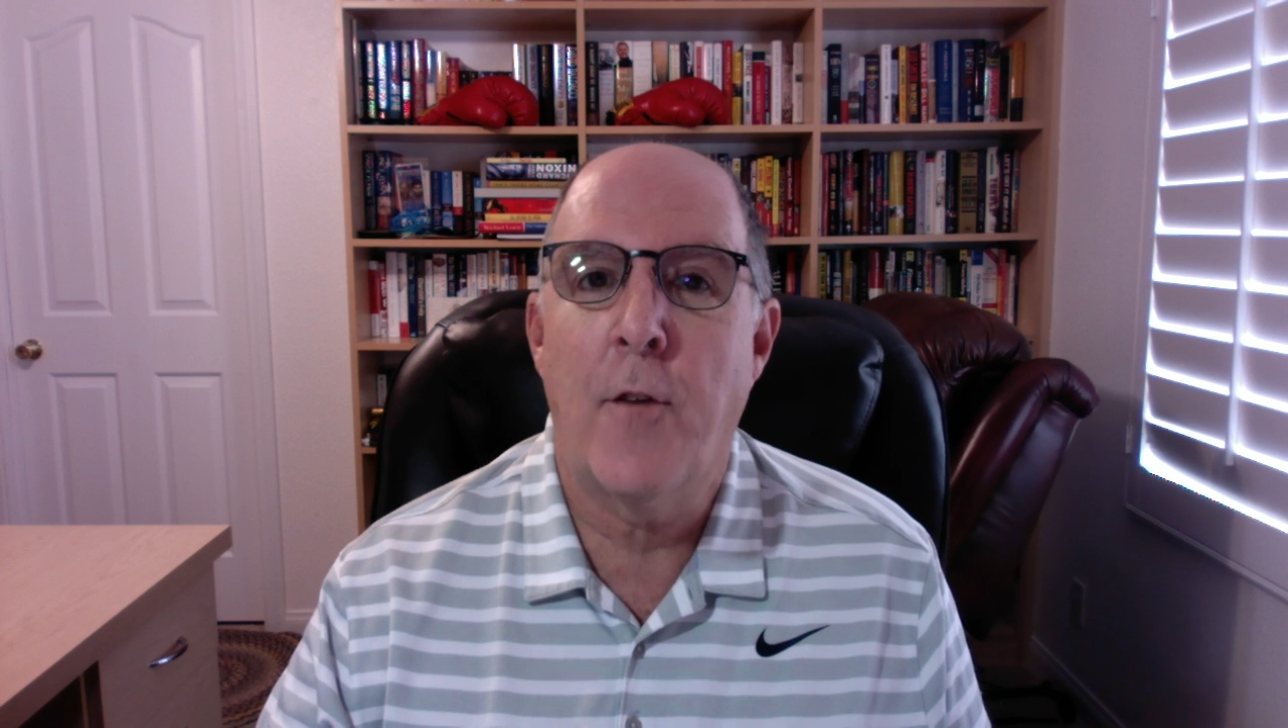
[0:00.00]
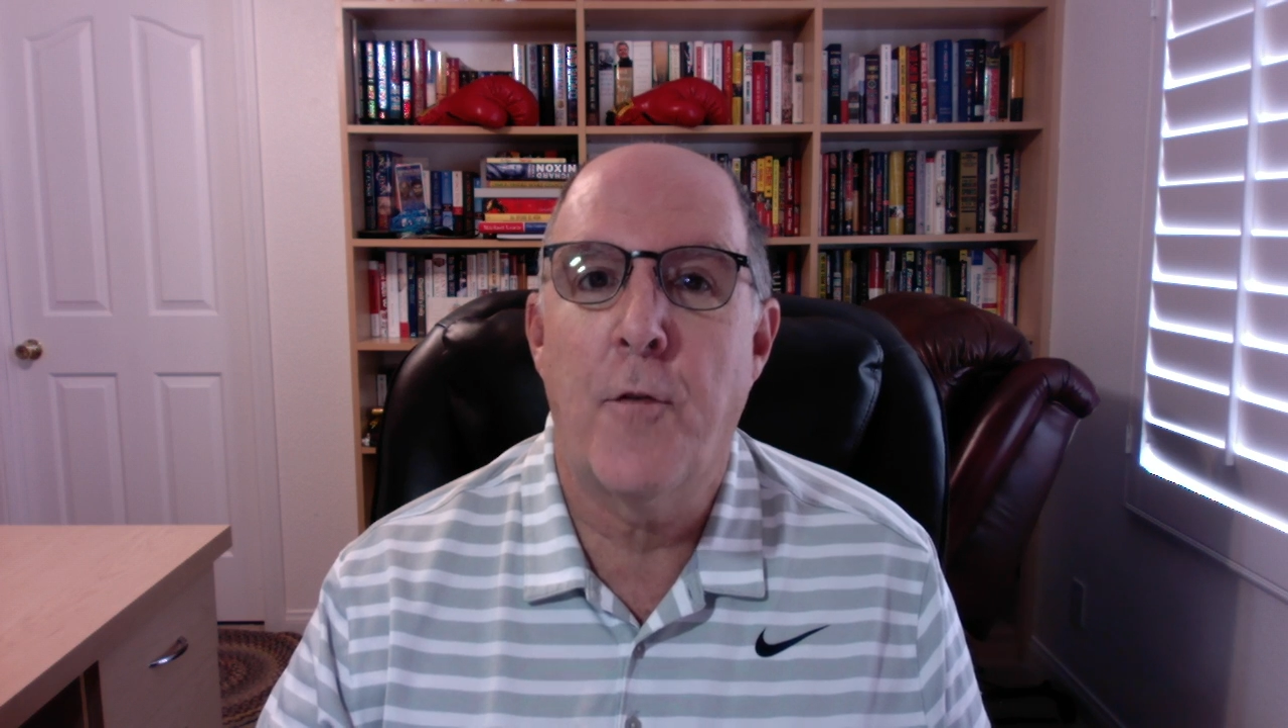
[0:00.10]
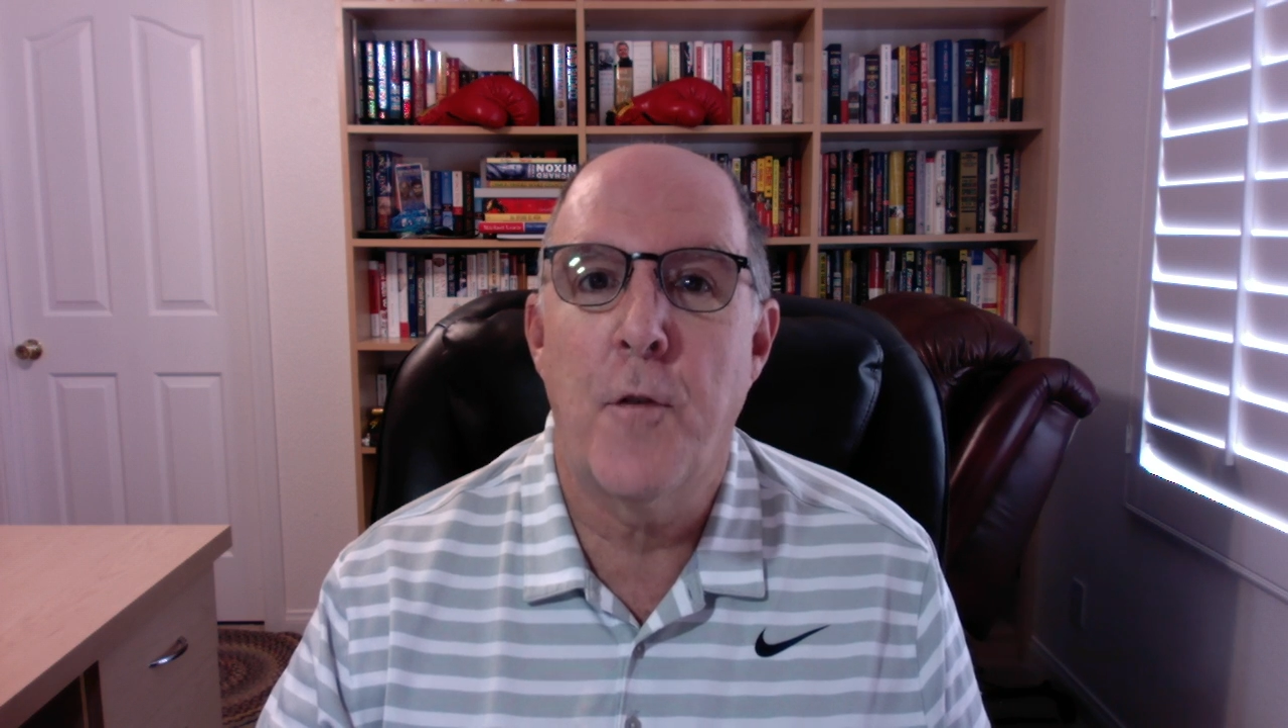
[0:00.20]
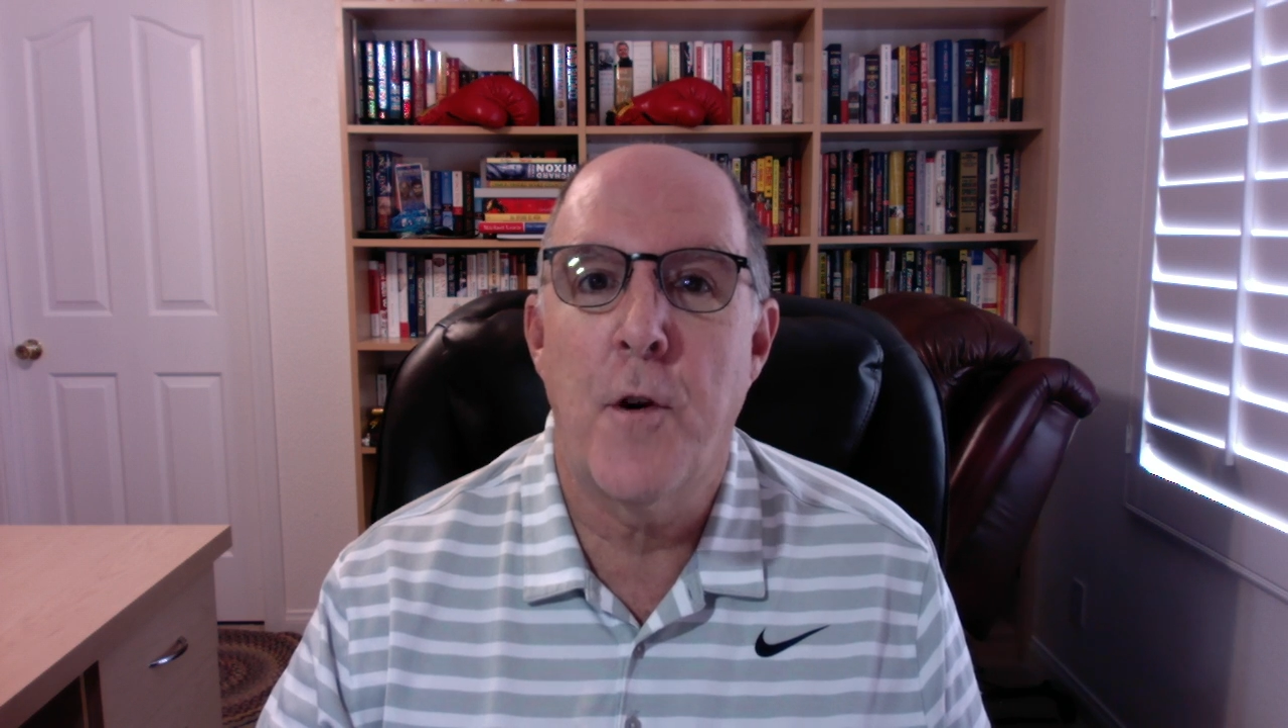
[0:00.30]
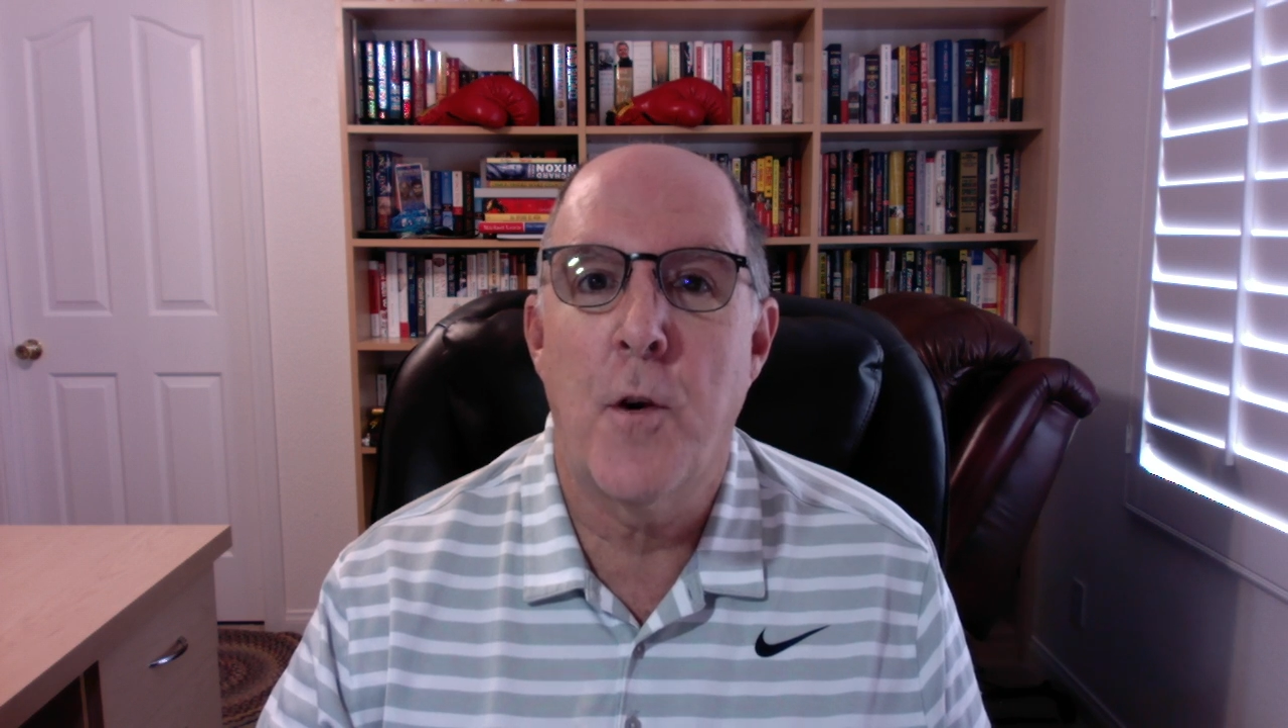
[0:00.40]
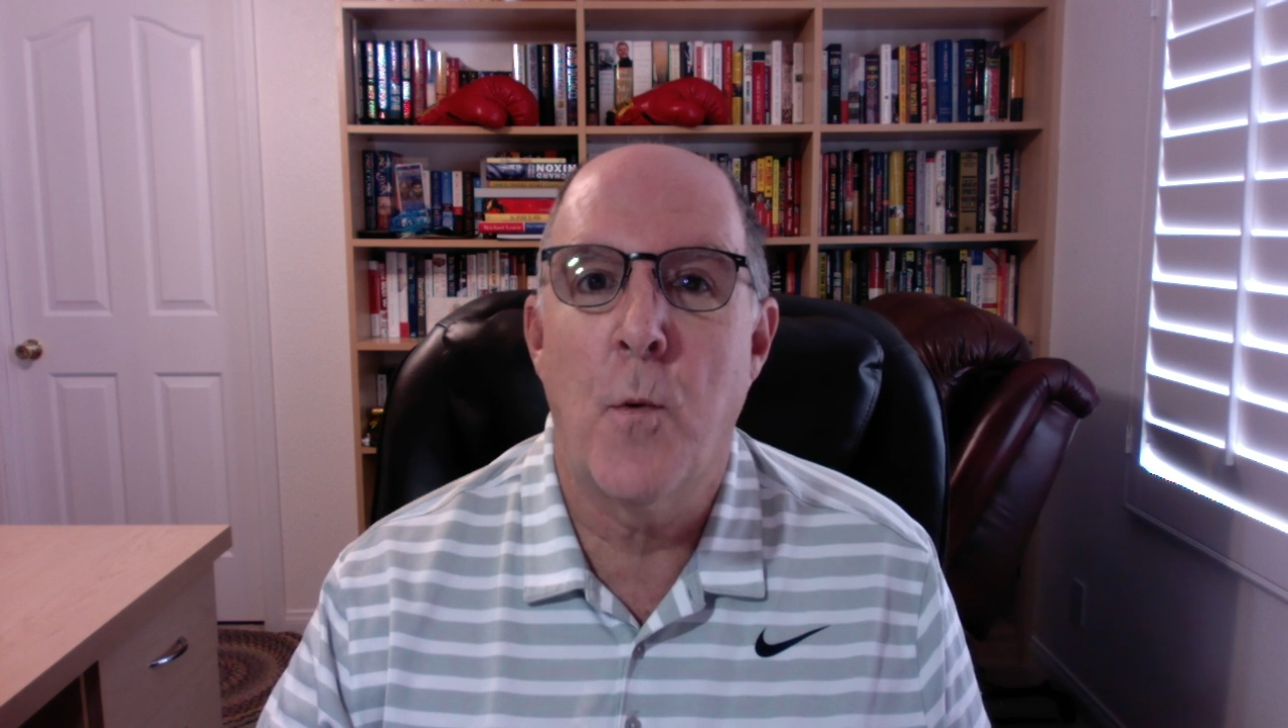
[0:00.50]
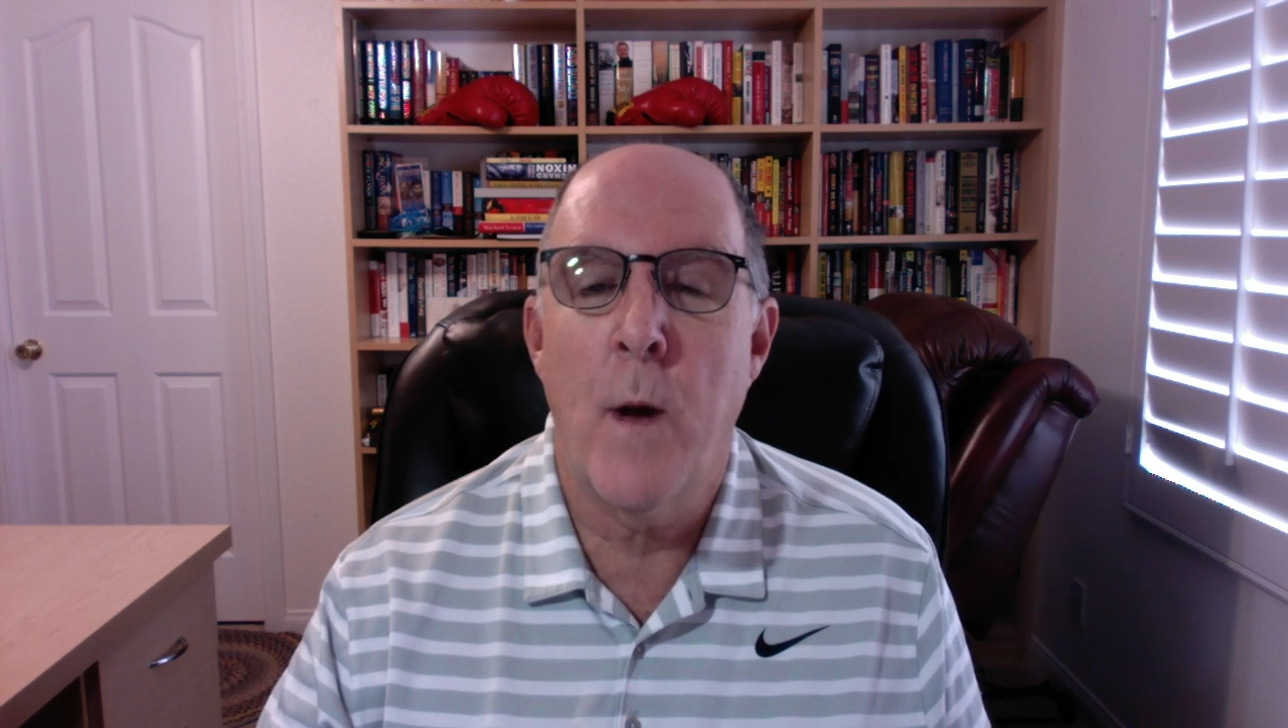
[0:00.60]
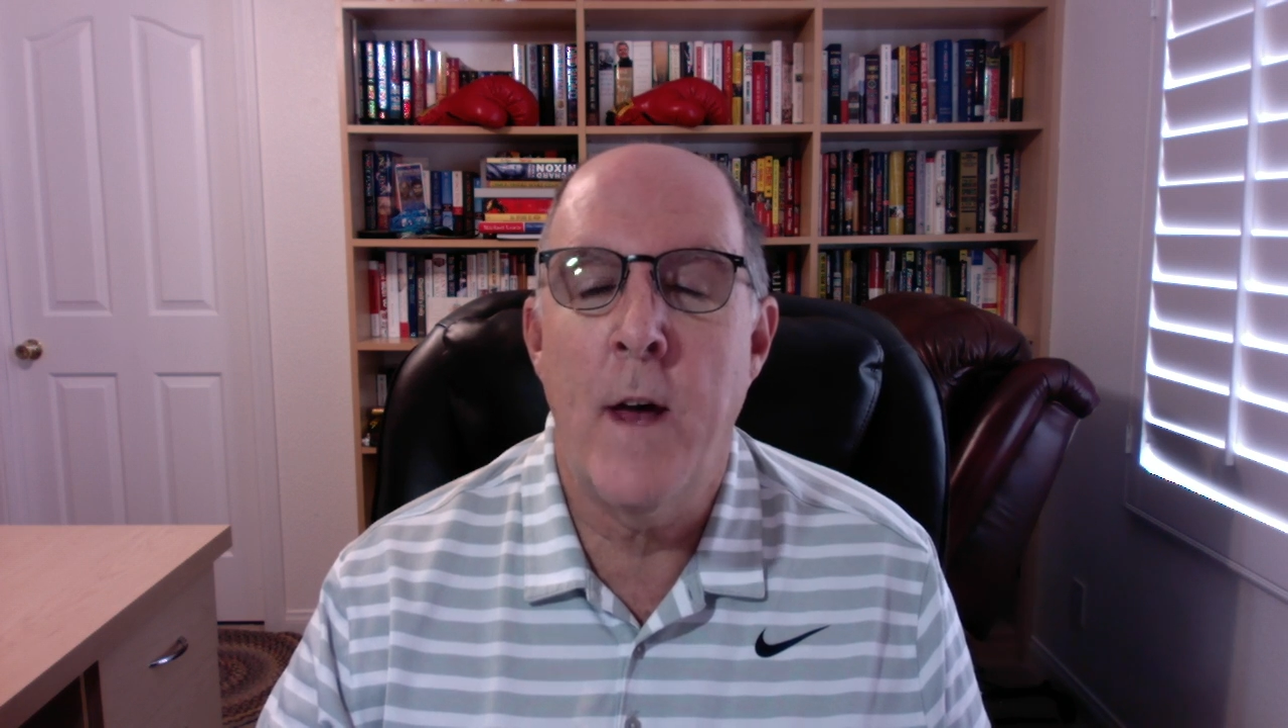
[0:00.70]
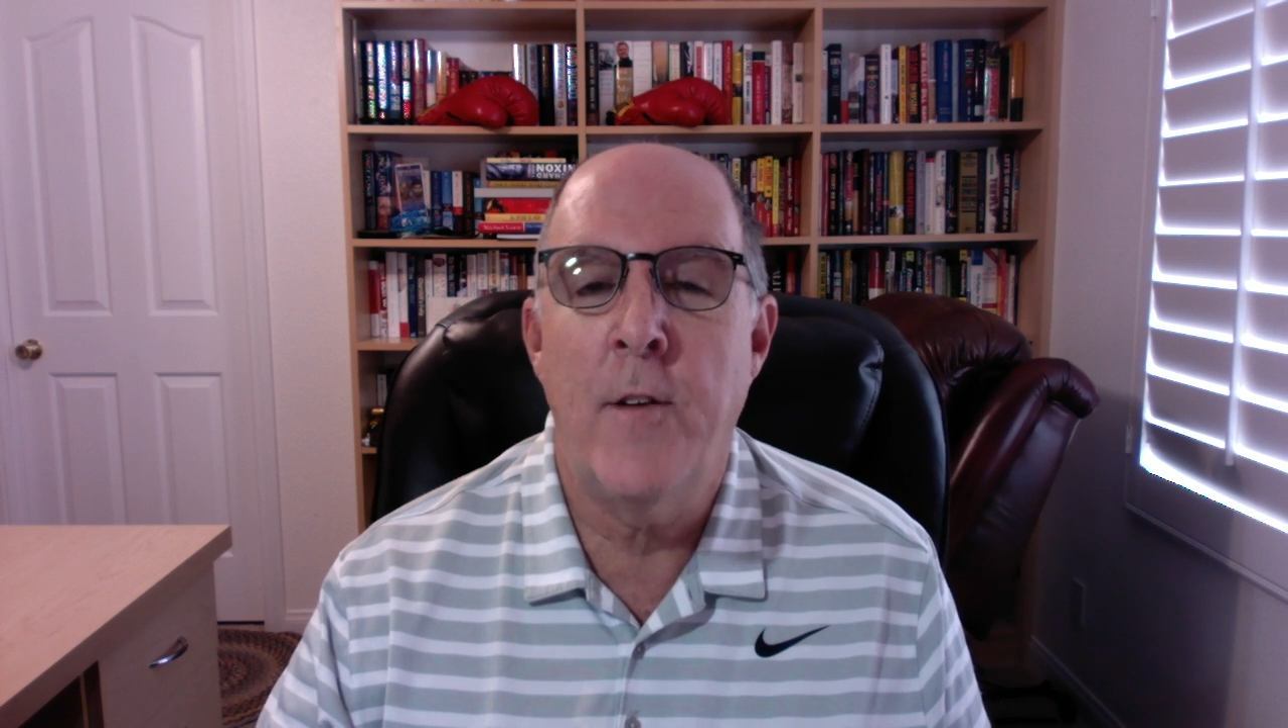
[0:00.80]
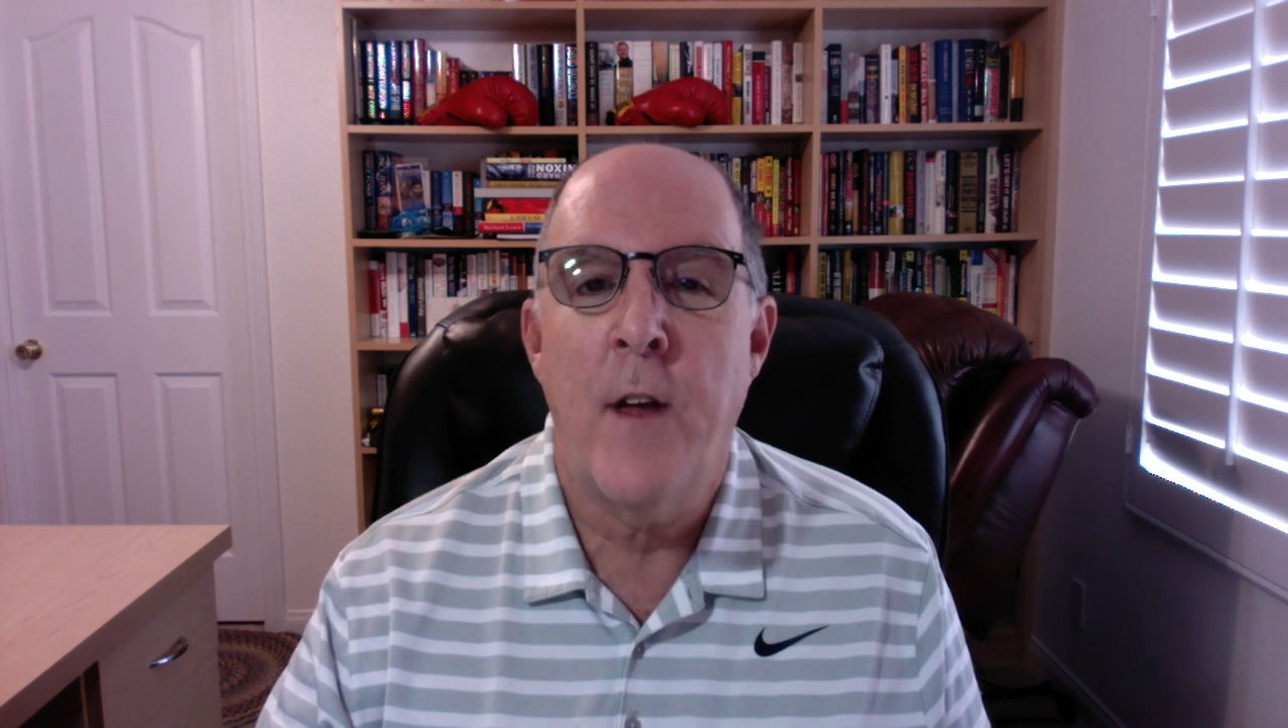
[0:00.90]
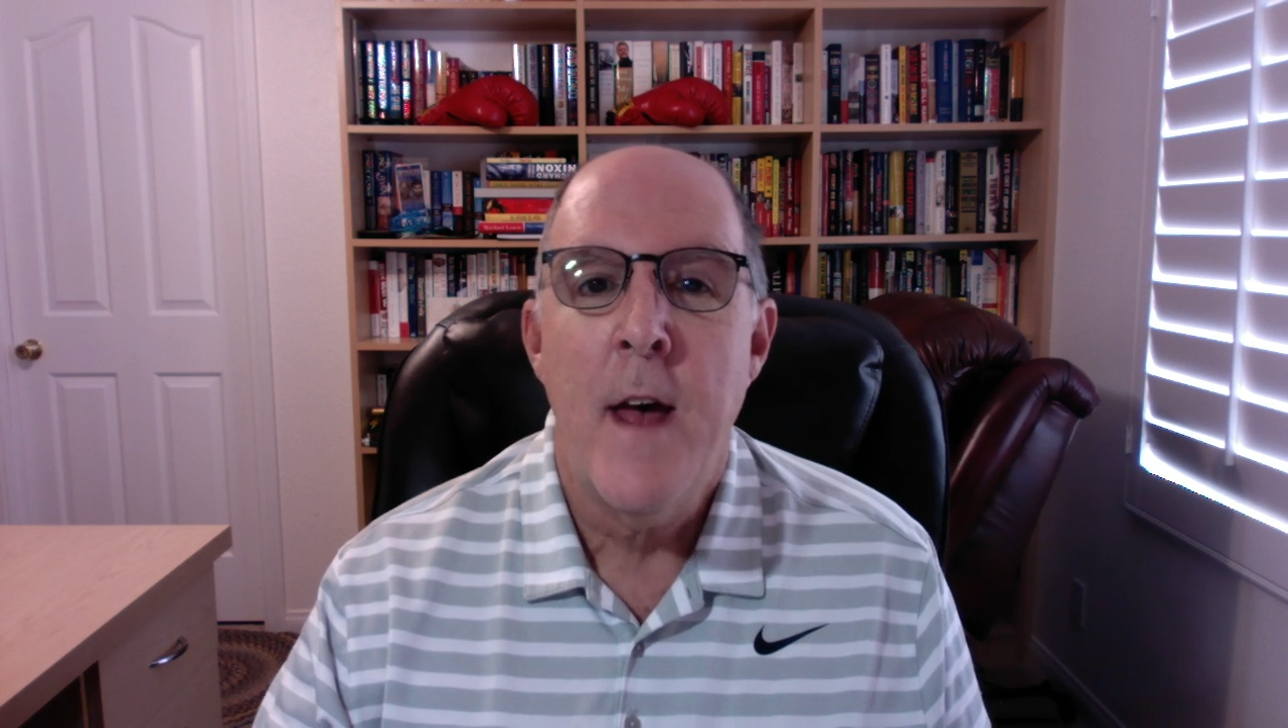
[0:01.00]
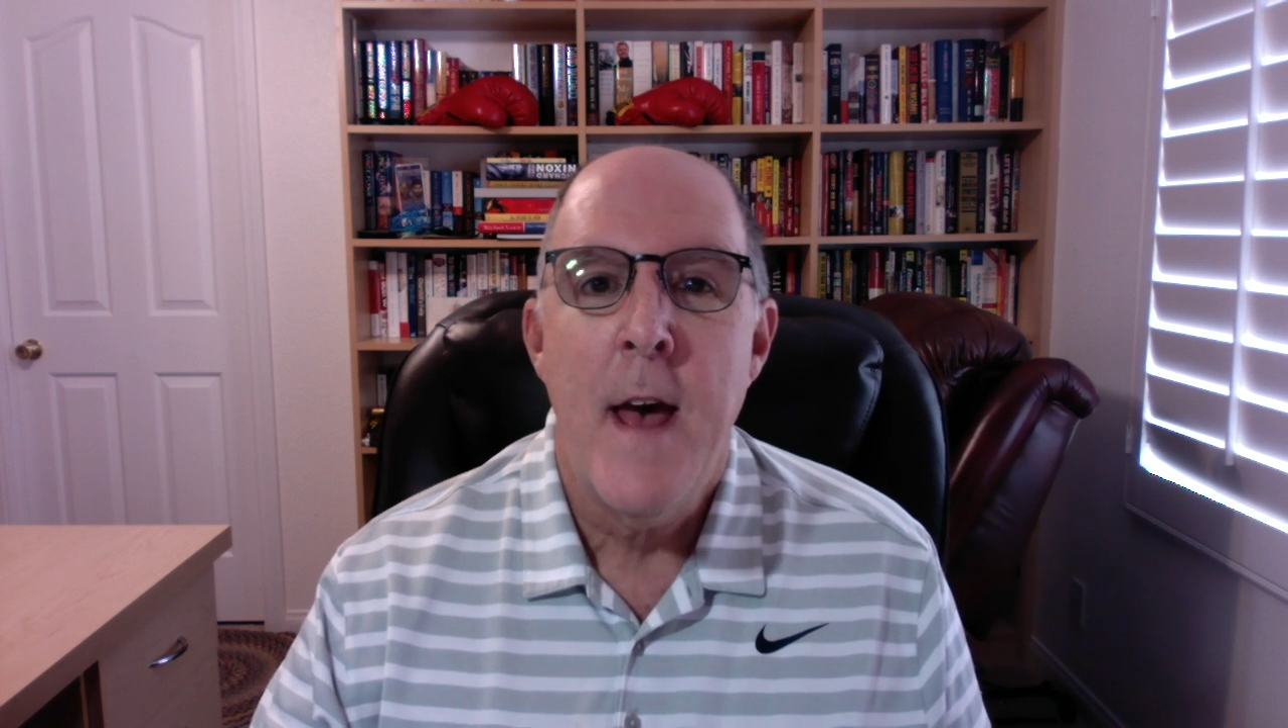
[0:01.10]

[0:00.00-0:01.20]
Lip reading: for their wins,